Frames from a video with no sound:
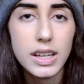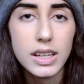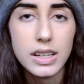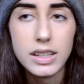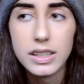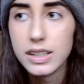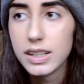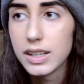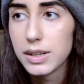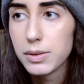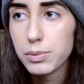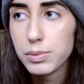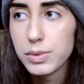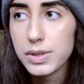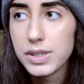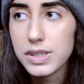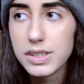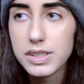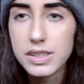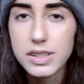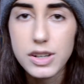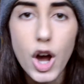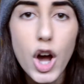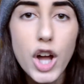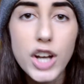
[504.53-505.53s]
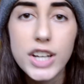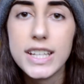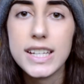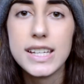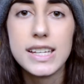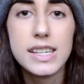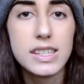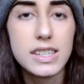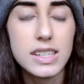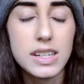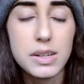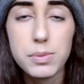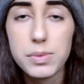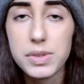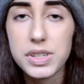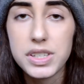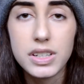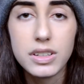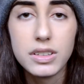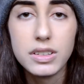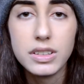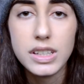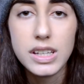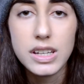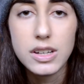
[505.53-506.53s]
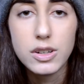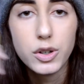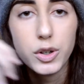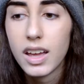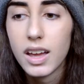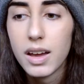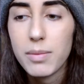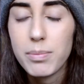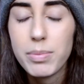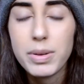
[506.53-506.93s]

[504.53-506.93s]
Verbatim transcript: and it was not his and it was still illegal.